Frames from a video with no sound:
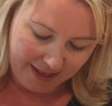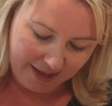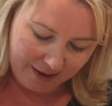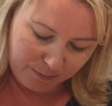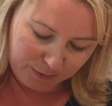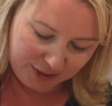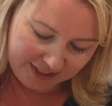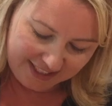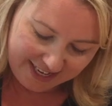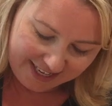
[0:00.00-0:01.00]
and I'll
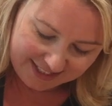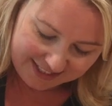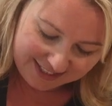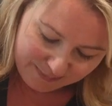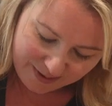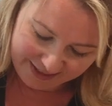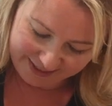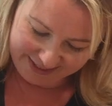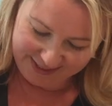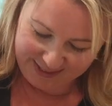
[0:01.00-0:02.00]
just get it
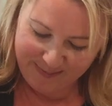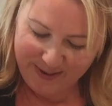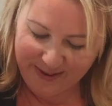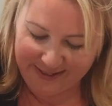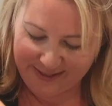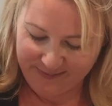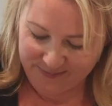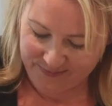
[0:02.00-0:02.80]
smaller and smaller.